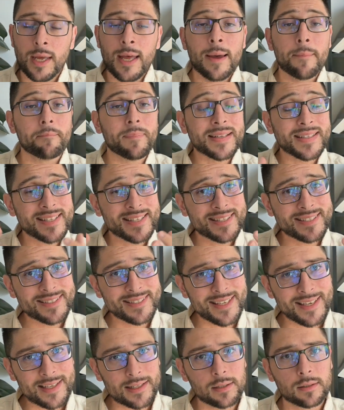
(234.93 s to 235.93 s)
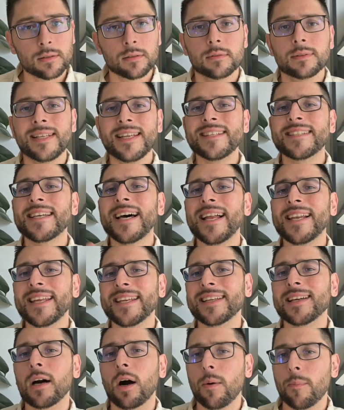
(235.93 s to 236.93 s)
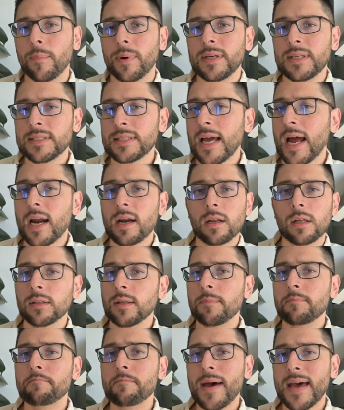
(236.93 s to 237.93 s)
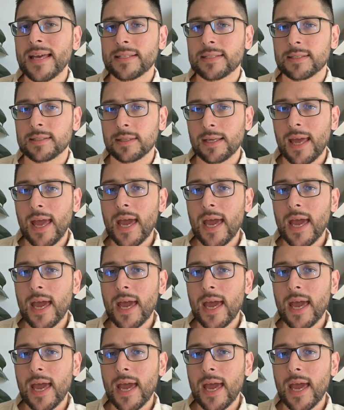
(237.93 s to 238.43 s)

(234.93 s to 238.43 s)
But still, the Italian companies are not the best